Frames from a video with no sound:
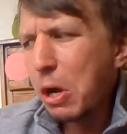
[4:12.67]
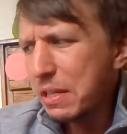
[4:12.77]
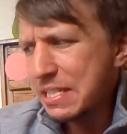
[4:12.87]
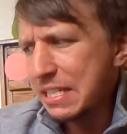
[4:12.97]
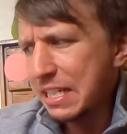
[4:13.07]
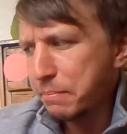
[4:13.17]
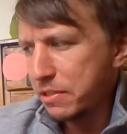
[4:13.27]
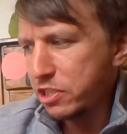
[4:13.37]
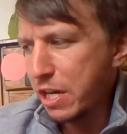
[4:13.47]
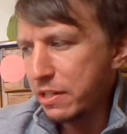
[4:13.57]
Go to
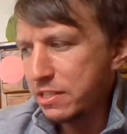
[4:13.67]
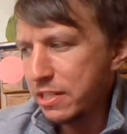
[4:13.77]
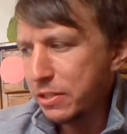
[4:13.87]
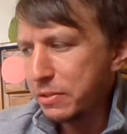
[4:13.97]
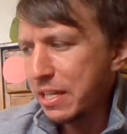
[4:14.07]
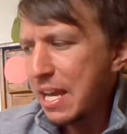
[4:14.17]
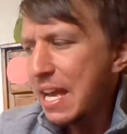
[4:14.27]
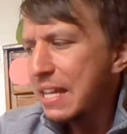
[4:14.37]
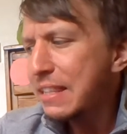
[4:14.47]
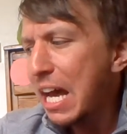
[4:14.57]
sleep, shouted Toad.
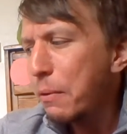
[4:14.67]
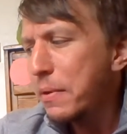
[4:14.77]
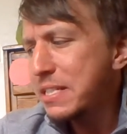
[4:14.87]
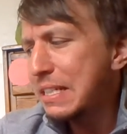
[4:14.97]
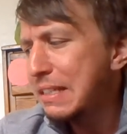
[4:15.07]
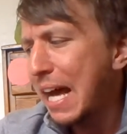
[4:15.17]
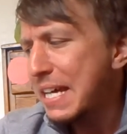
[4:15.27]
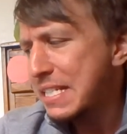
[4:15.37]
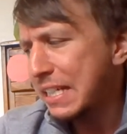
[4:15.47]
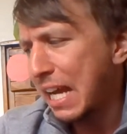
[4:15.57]
That was the
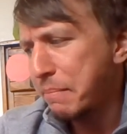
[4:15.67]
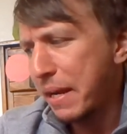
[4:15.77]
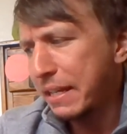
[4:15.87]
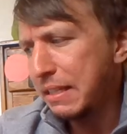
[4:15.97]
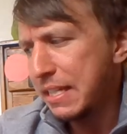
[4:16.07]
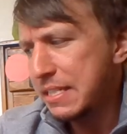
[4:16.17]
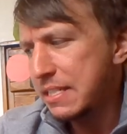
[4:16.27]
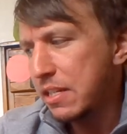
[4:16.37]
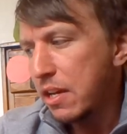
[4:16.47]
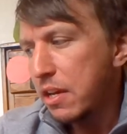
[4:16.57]
last thing on my
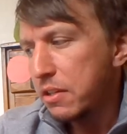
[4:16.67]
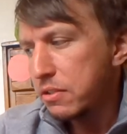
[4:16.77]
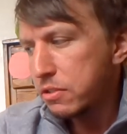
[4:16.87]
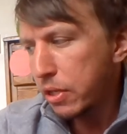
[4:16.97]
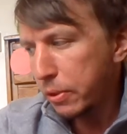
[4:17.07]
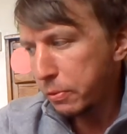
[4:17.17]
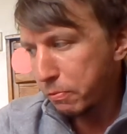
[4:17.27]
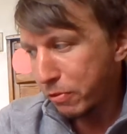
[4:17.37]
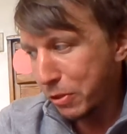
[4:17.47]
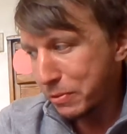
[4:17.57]
list.
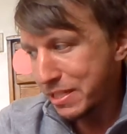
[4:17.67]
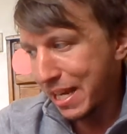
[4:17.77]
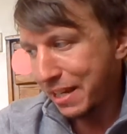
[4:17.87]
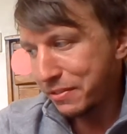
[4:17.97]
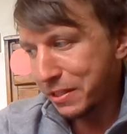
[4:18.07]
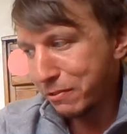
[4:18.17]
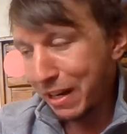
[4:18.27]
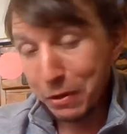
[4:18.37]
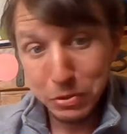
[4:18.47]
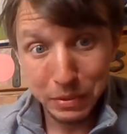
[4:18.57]
Toad wrote on the
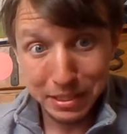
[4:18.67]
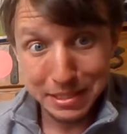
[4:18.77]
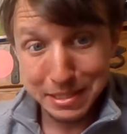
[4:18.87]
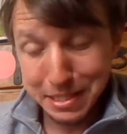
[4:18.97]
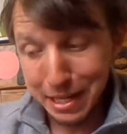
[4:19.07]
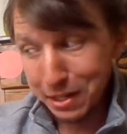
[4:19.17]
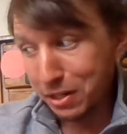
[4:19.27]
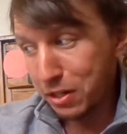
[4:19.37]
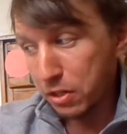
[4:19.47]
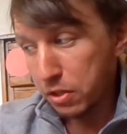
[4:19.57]
ground with a
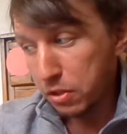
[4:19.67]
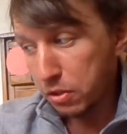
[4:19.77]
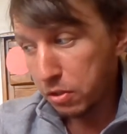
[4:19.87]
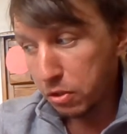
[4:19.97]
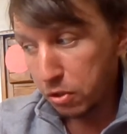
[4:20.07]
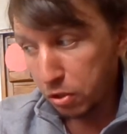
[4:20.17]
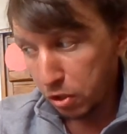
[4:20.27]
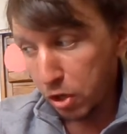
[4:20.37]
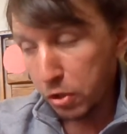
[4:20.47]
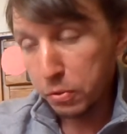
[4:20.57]
stick,
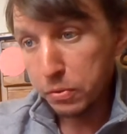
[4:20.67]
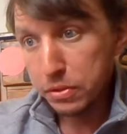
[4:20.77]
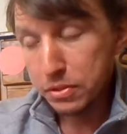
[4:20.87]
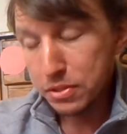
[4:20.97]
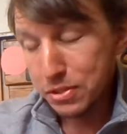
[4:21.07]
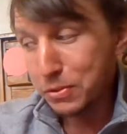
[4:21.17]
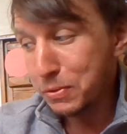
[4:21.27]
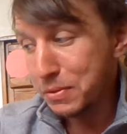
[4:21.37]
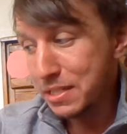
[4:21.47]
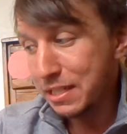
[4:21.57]
Go
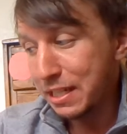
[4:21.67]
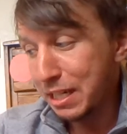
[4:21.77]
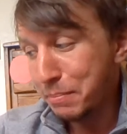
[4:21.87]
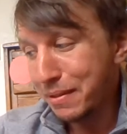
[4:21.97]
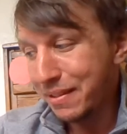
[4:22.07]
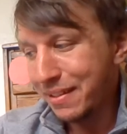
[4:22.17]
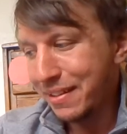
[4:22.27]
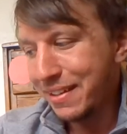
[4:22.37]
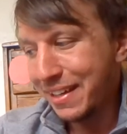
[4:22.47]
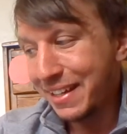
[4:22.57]
to sleep.
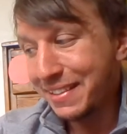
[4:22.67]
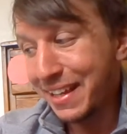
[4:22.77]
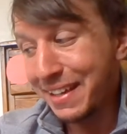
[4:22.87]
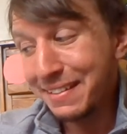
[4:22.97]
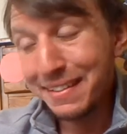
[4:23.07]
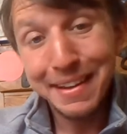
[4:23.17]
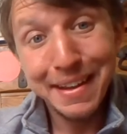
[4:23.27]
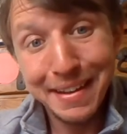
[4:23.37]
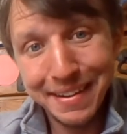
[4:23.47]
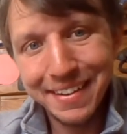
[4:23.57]
And then
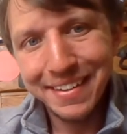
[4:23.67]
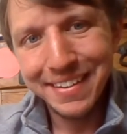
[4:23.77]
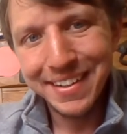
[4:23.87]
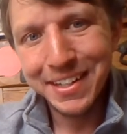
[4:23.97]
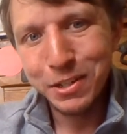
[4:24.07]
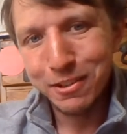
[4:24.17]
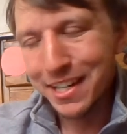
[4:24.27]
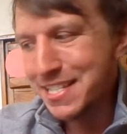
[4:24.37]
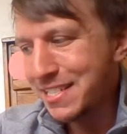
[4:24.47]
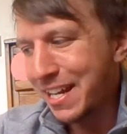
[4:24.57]
he
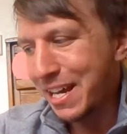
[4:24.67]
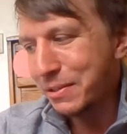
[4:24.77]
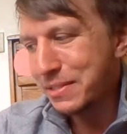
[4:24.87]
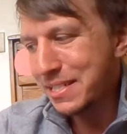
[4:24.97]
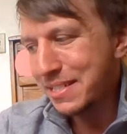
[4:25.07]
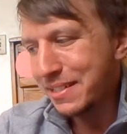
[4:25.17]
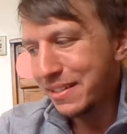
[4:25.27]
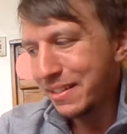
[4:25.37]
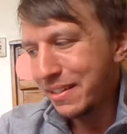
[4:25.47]
crossed it out.